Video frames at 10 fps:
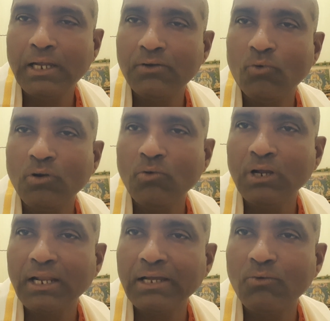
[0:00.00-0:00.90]
at 1
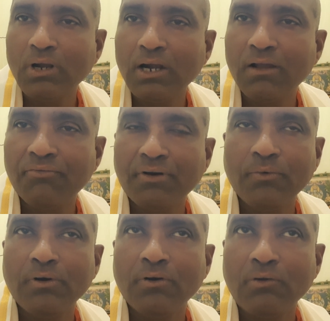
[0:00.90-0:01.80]
o'clock, 1.5
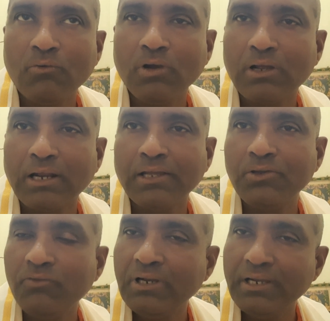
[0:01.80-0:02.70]
hour, 1 o'clock,
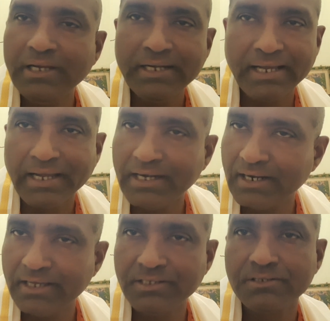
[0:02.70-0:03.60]
you will eat again
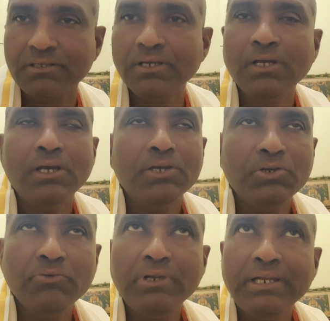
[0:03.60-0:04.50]
rice.
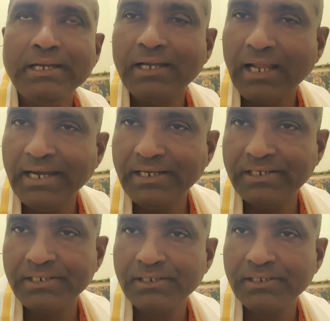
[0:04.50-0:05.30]
You will eat night